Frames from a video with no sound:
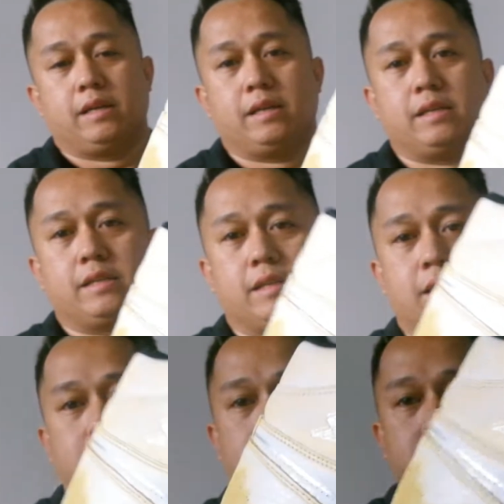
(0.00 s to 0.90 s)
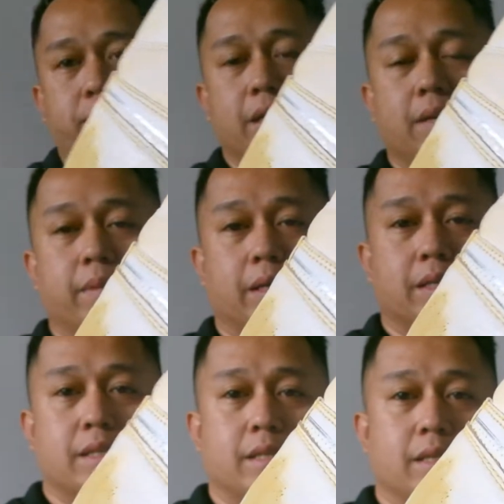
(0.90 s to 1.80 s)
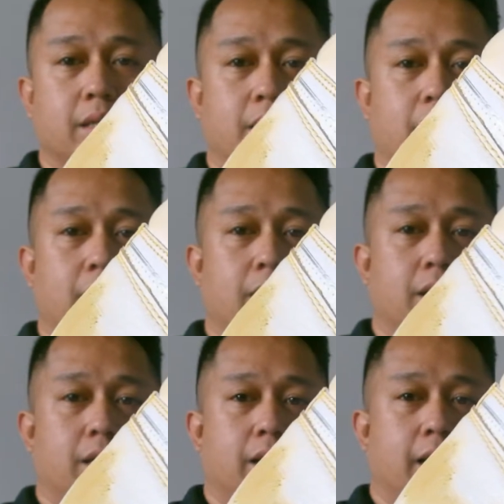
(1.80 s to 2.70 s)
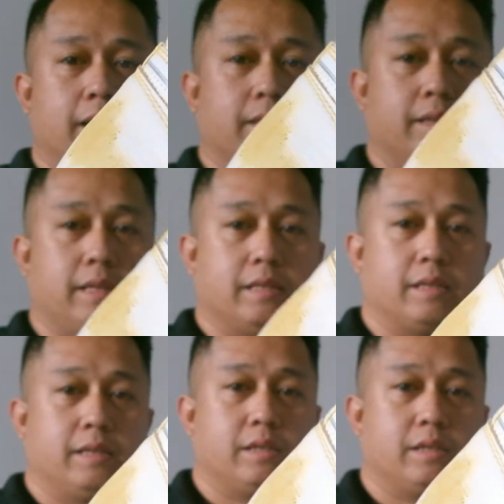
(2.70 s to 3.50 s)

he is a BMX athlete.